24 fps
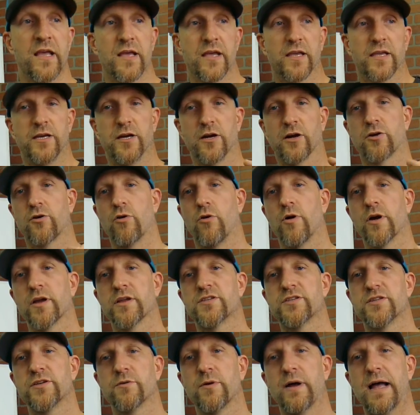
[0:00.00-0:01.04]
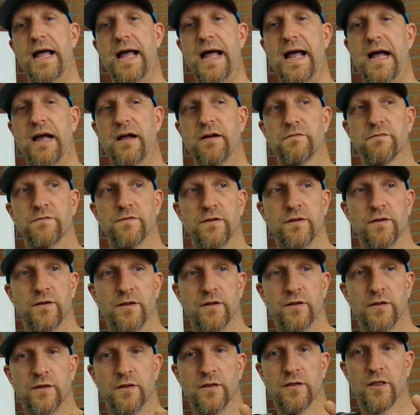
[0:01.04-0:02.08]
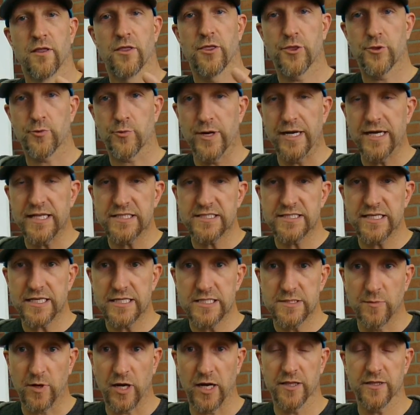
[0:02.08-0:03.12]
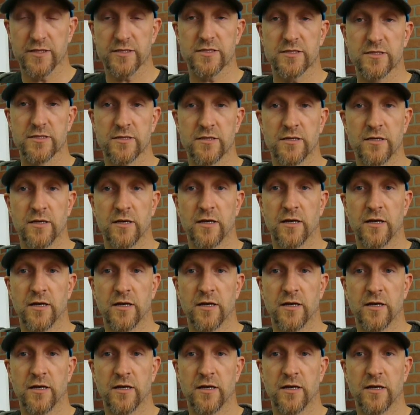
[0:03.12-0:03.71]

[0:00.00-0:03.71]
you're going to have 3 to 6 months